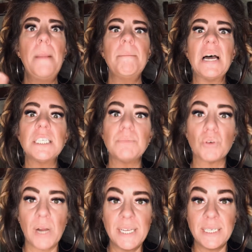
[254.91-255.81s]

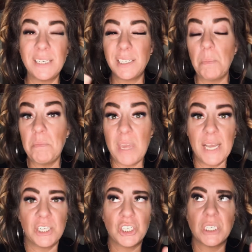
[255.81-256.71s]
mesmerizing to me.
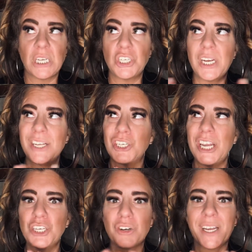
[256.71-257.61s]
It's just such an
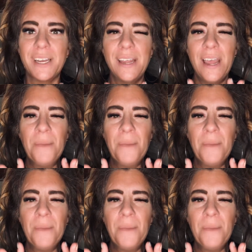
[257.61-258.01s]
intricate